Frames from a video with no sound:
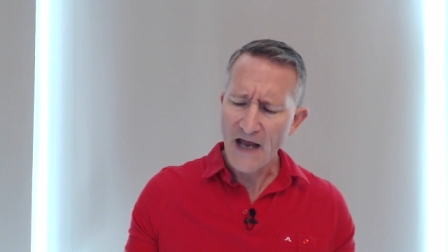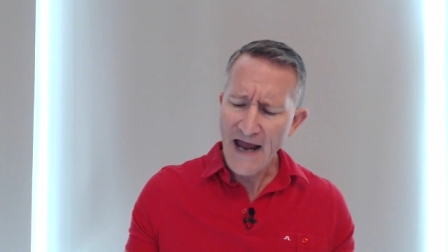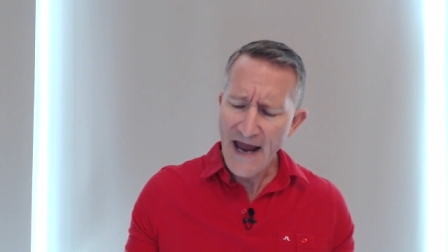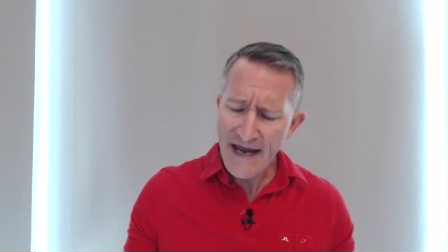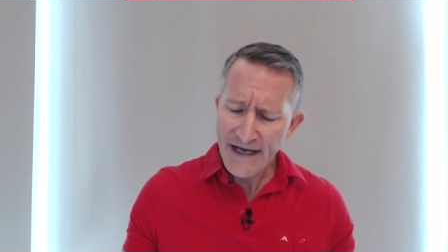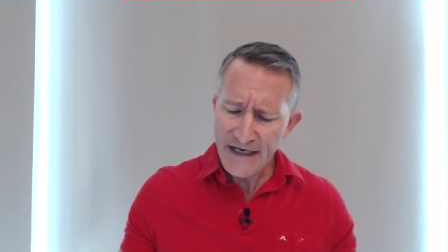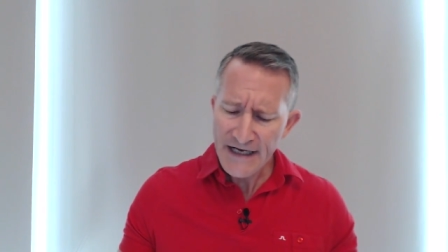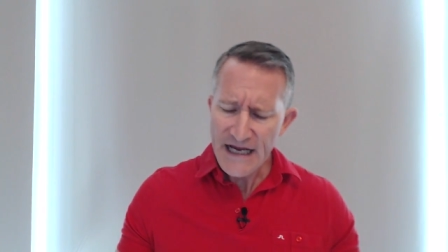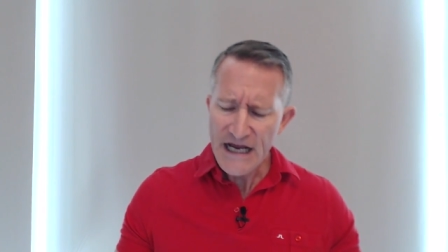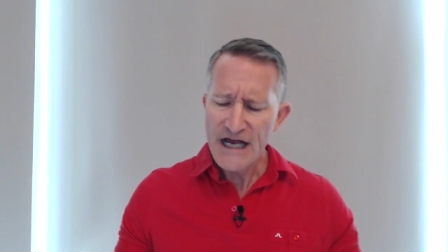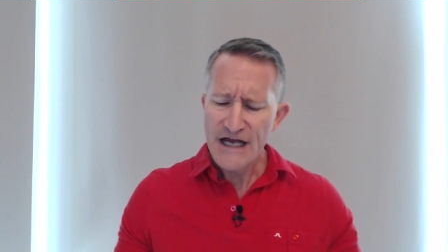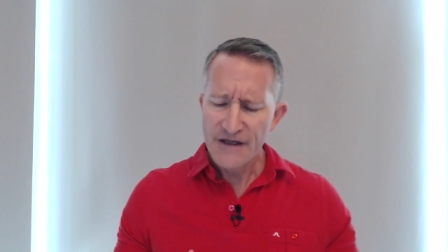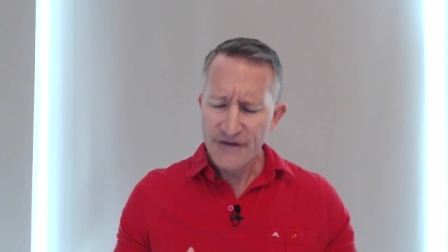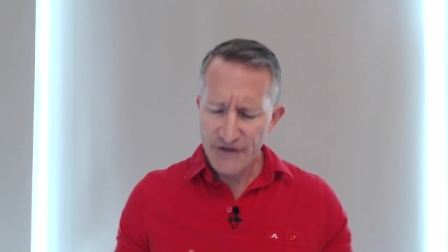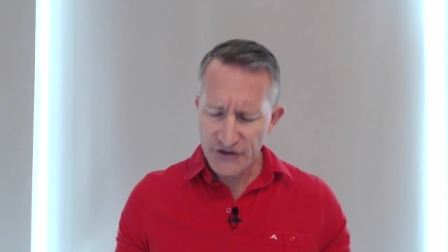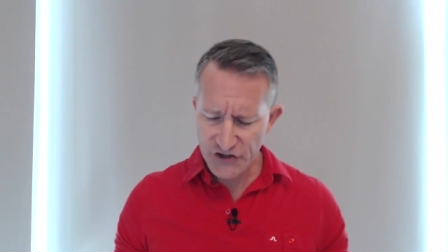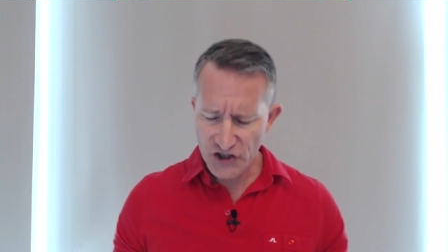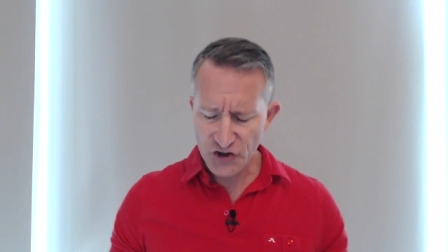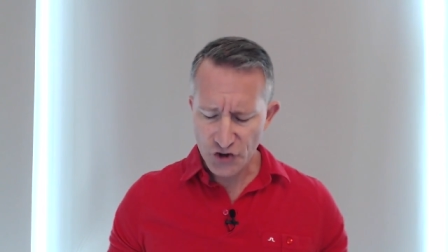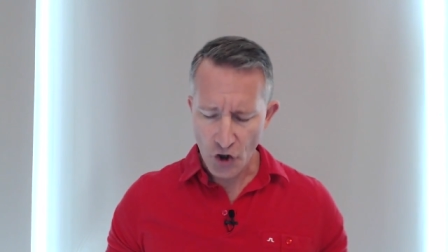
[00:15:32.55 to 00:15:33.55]
And
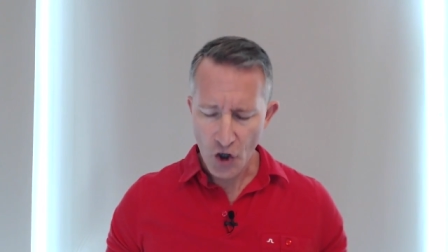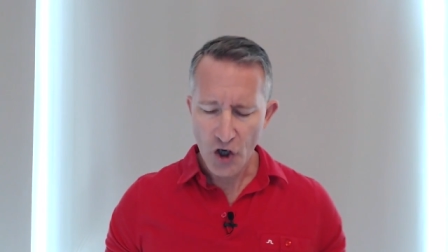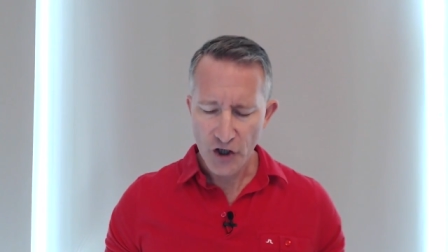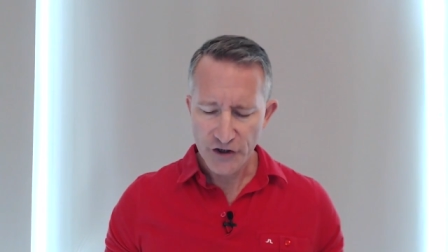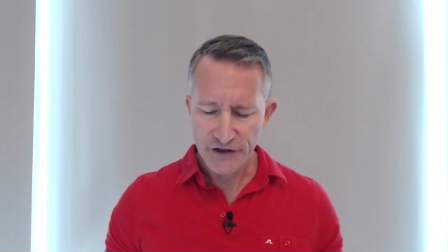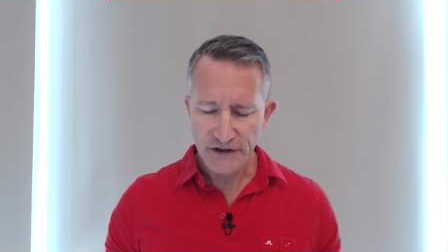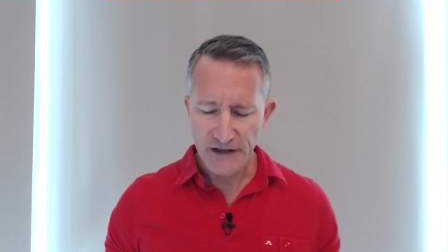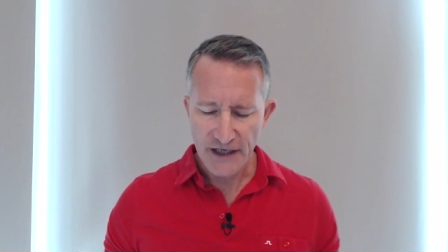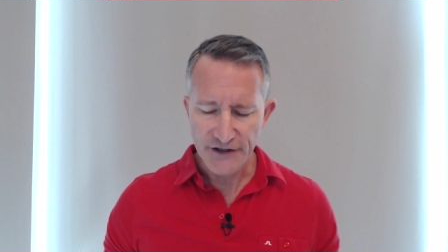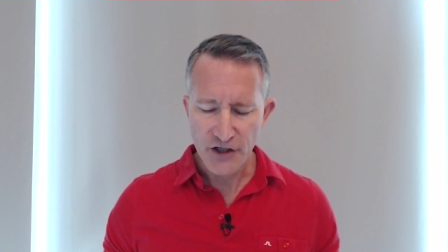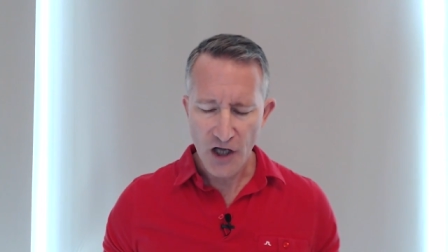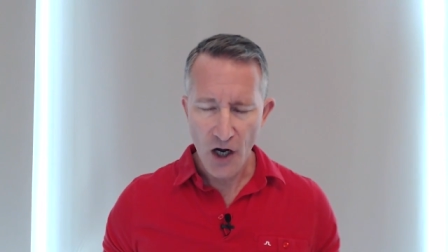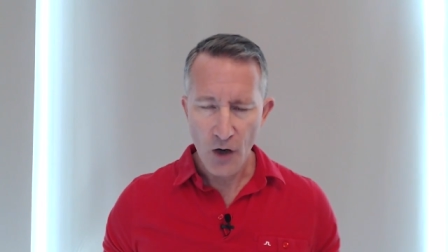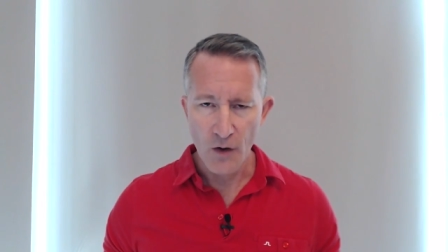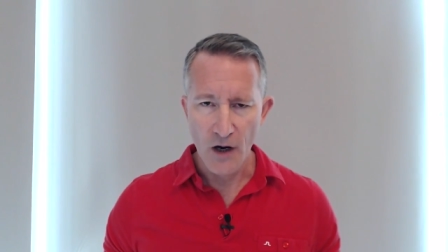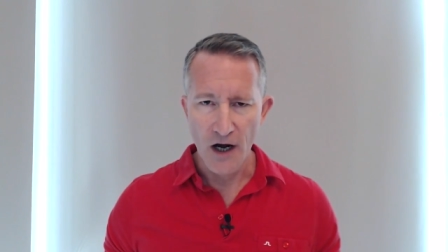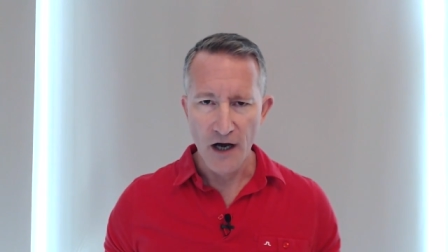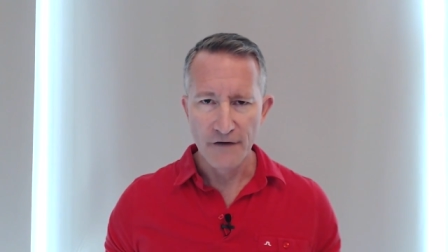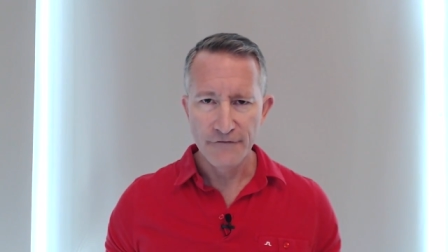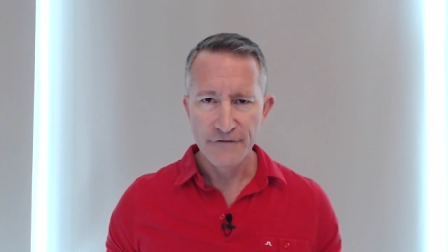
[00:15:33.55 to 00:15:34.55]
these things are hard to let
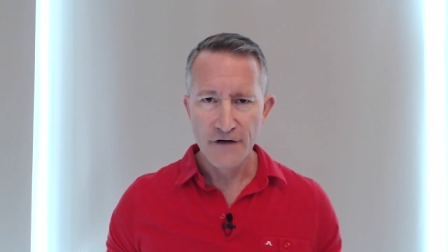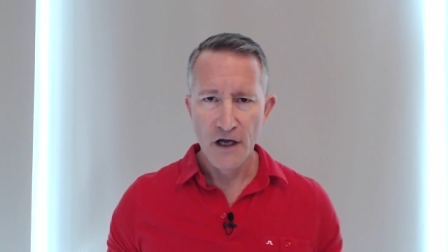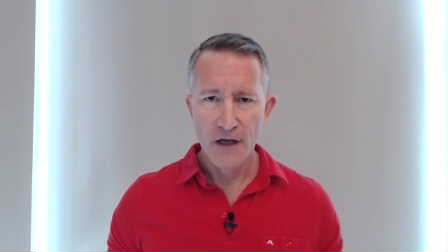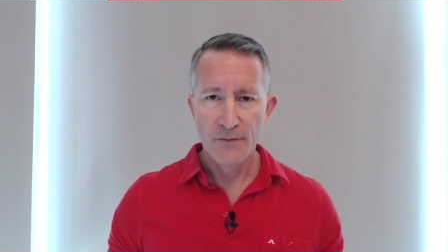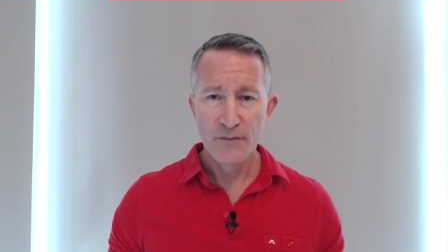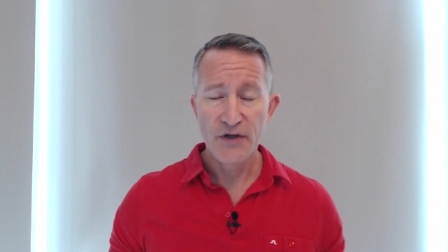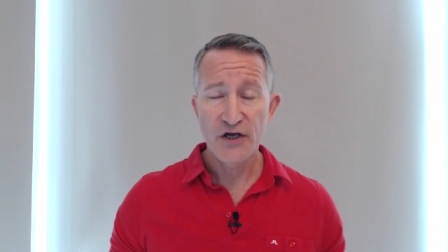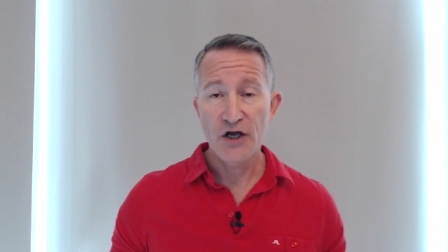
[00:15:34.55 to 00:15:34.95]
go of,